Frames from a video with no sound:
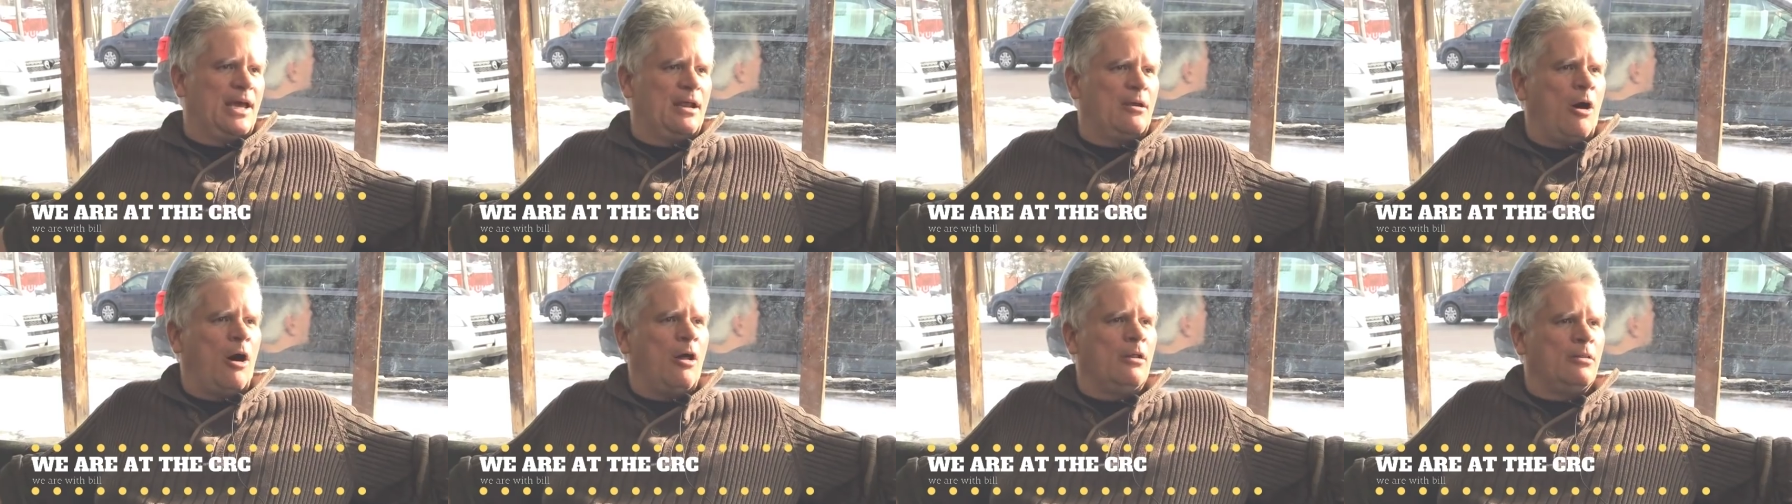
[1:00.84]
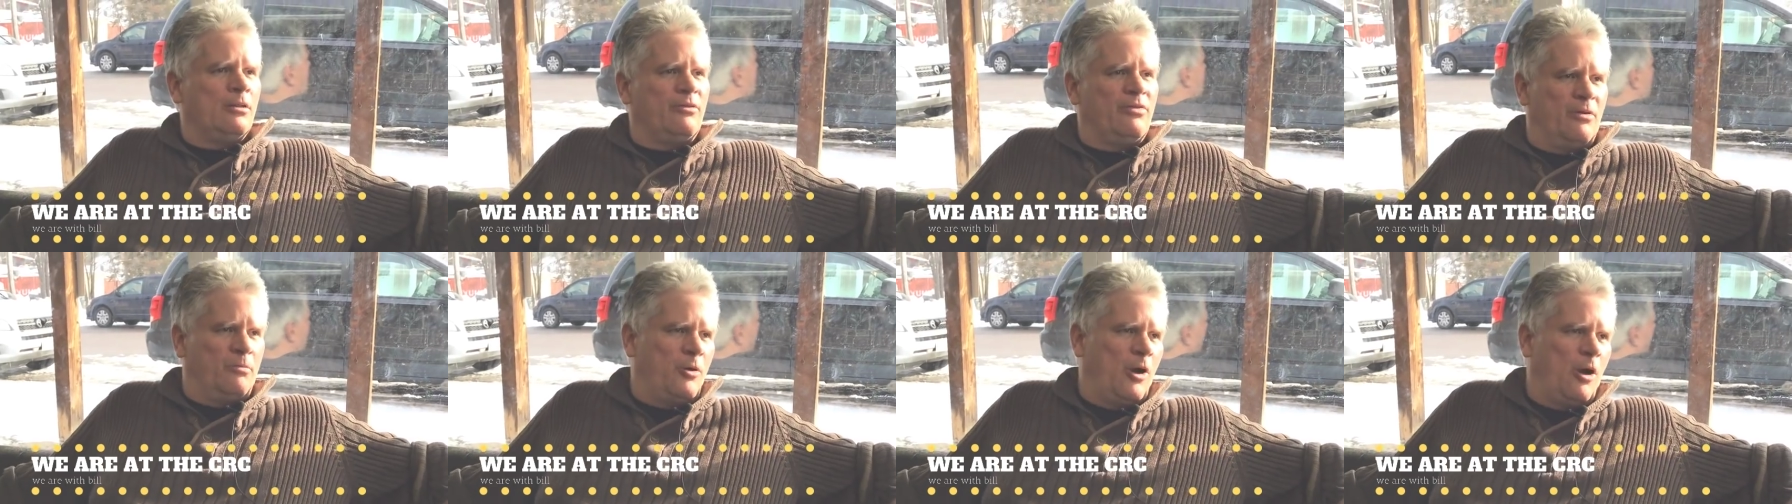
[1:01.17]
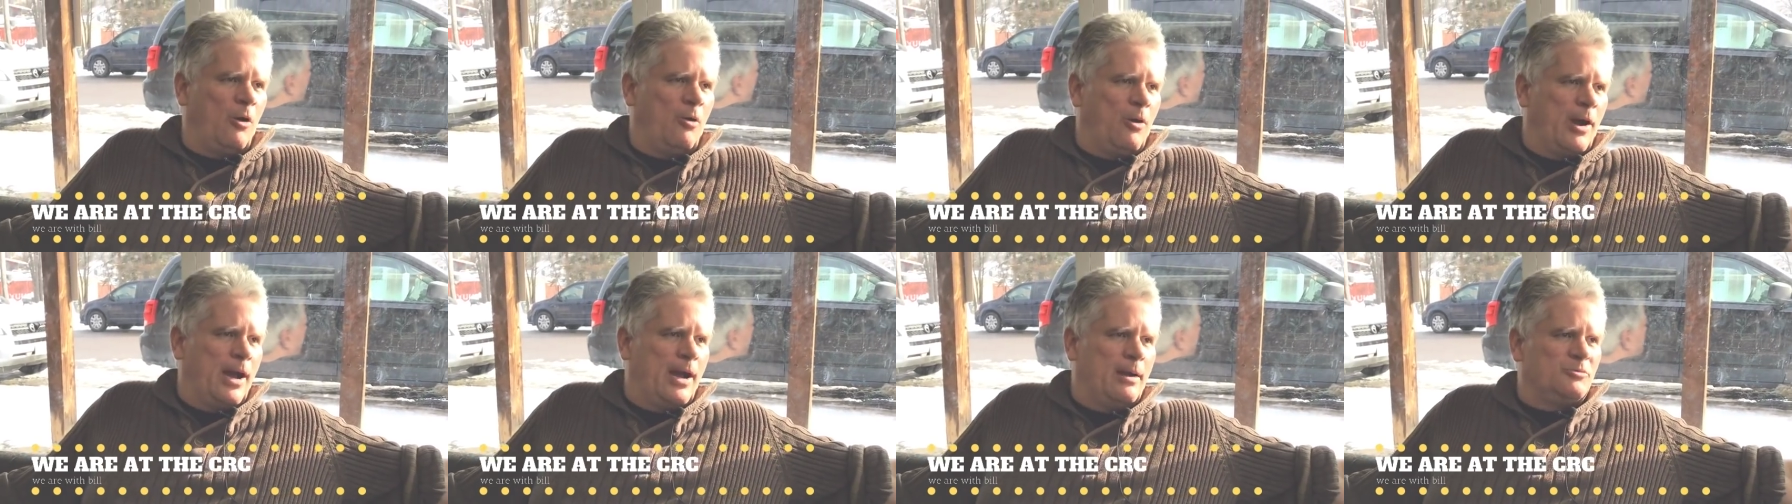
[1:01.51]
get all of the
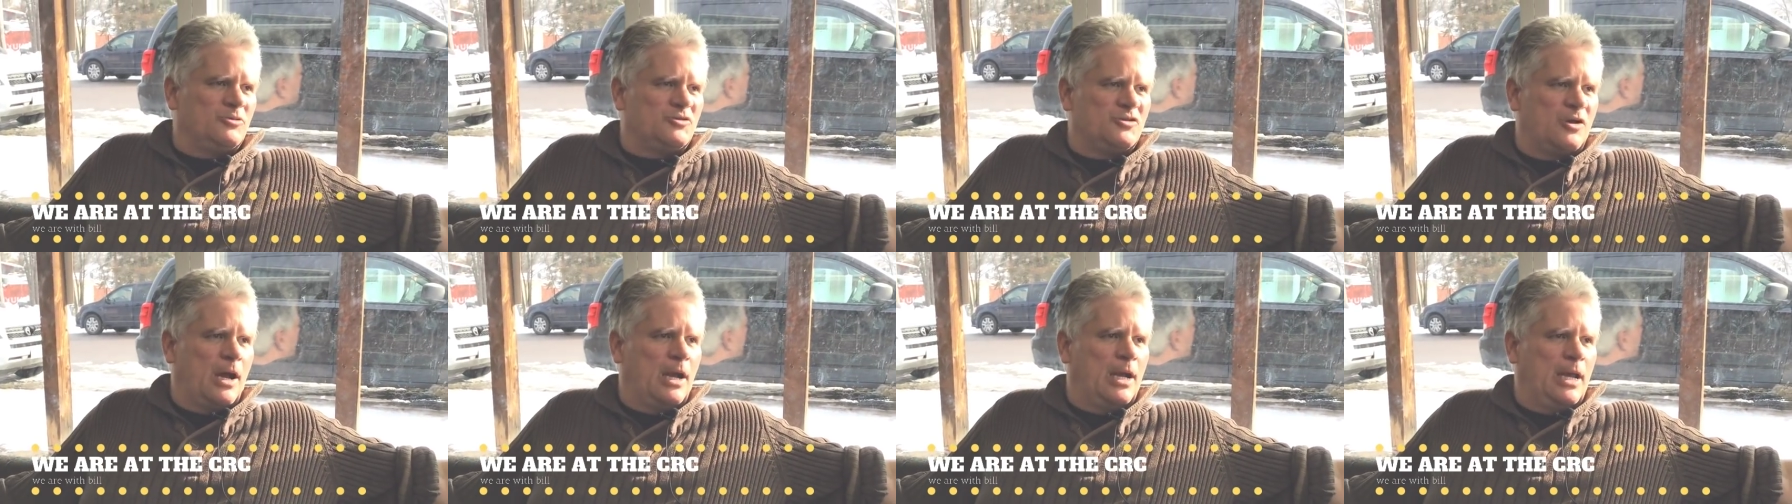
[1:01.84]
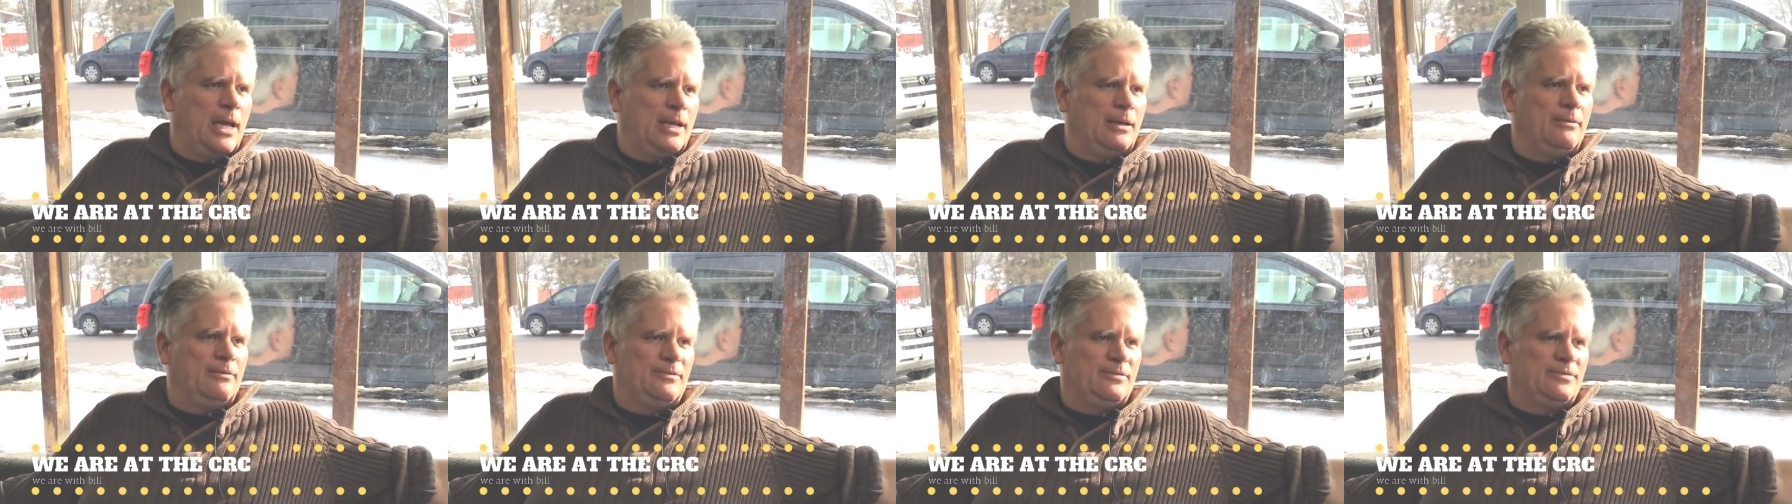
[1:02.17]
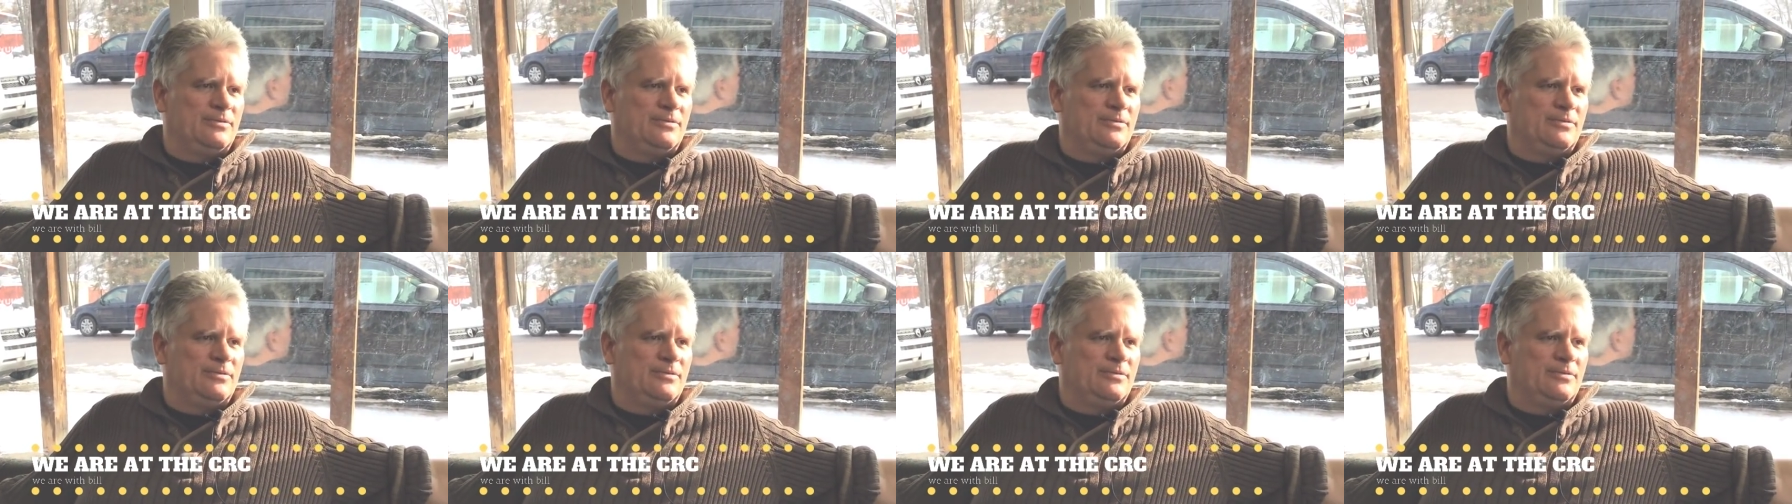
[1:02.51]
programs running.